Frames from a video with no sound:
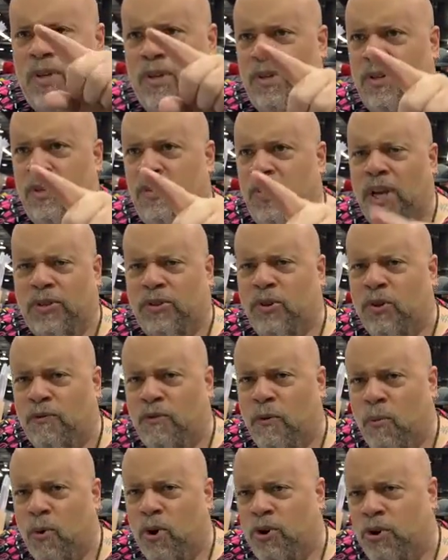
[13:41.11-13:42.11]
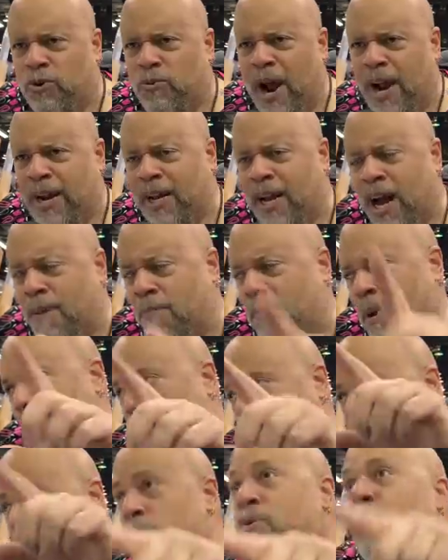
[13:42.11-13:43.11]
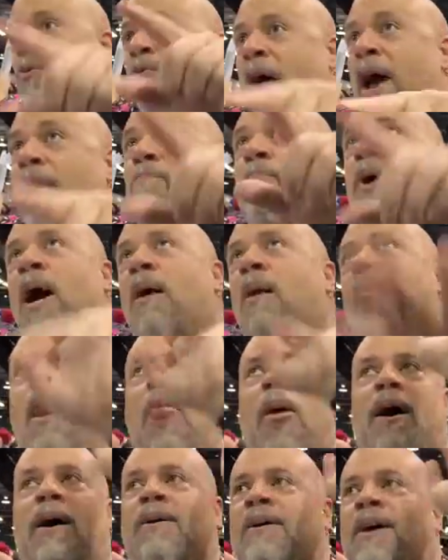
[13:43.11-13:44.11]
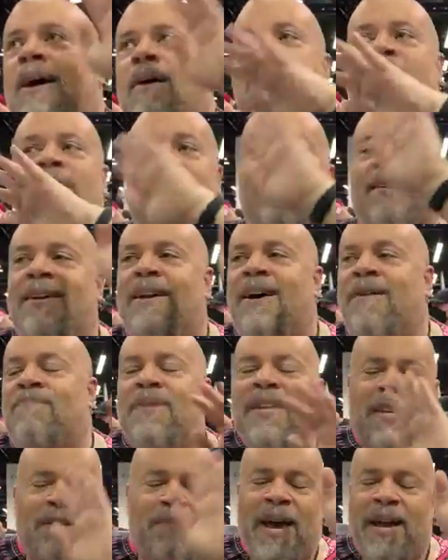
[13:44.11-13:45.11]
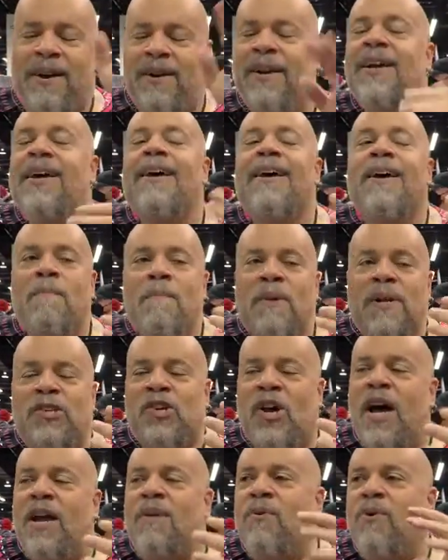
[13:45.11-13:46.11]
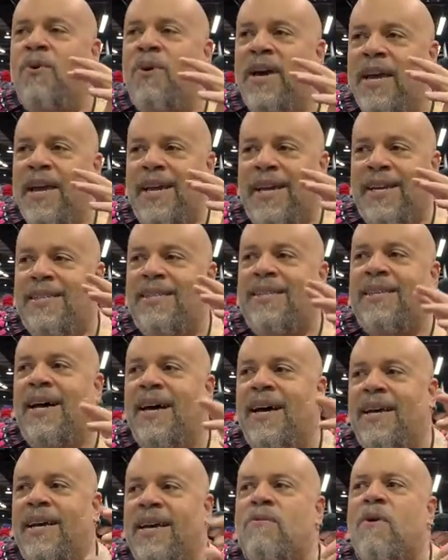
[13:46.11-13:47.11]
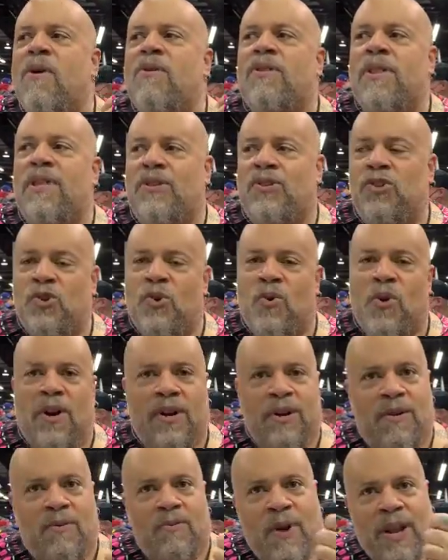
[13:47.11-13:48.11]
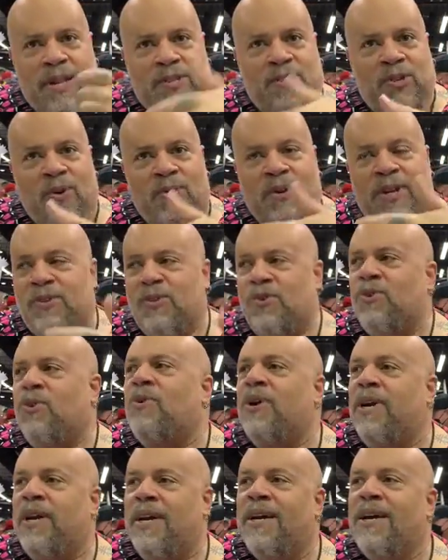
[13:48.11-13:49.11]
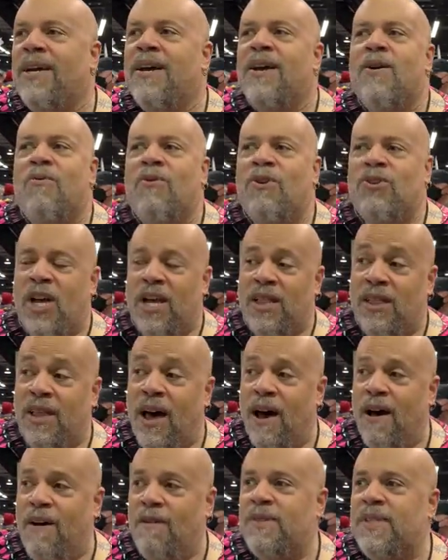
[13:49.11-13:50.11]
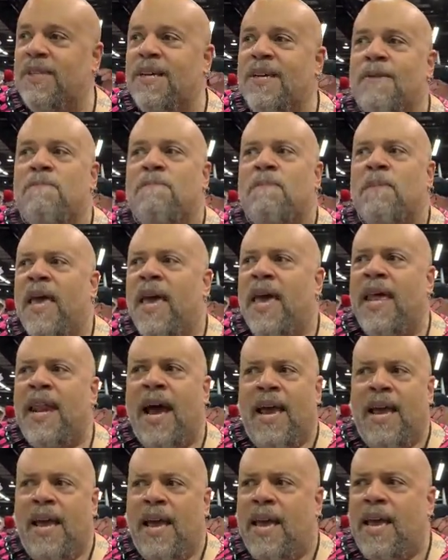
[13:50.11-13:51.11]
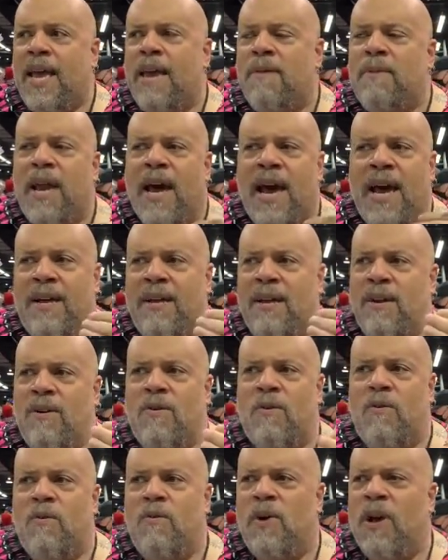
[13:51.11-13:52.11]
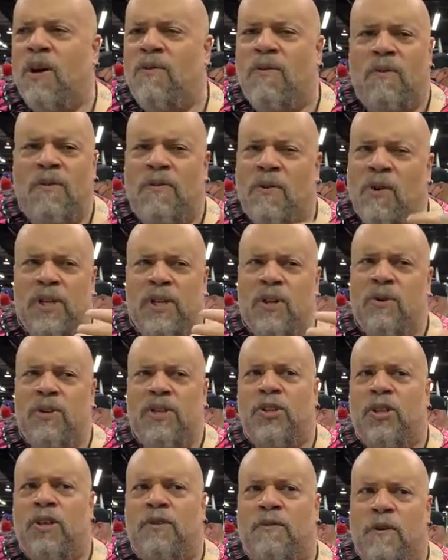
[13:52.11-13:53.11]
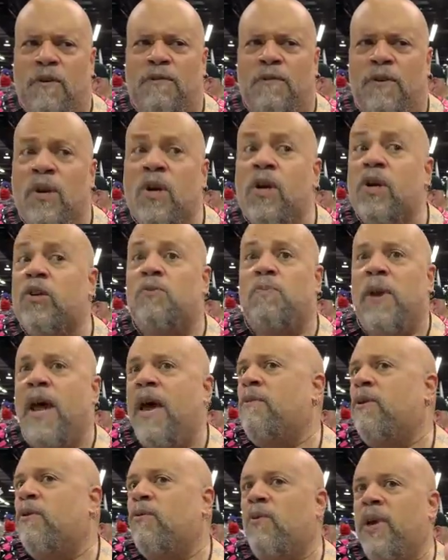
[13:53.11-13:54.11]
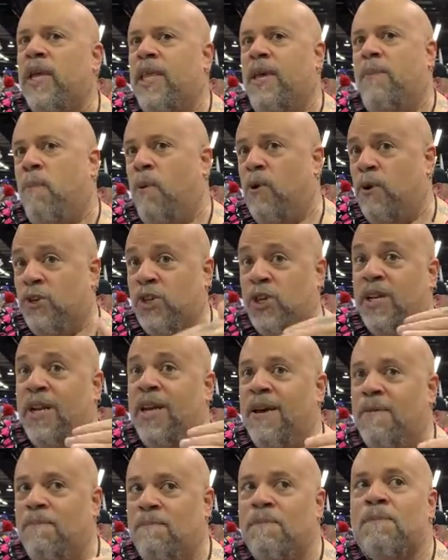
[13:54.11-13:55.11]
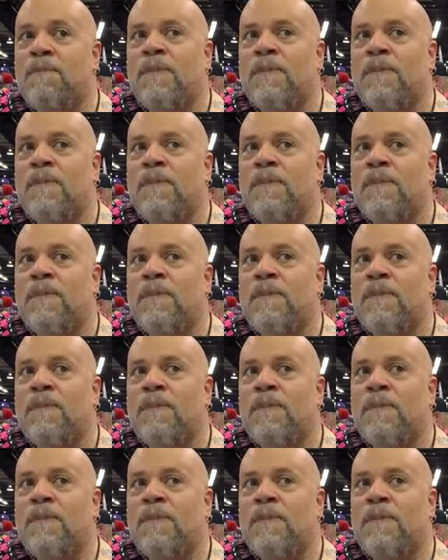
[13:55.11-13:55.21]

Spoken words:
Stay tuned for more Hood Rat. I'm messing it up. Doesn't matter. But John Boy is he wrote this short Red Sonja story, which I loved, and him and I we've only known each other for a few years, but I've been really pushing him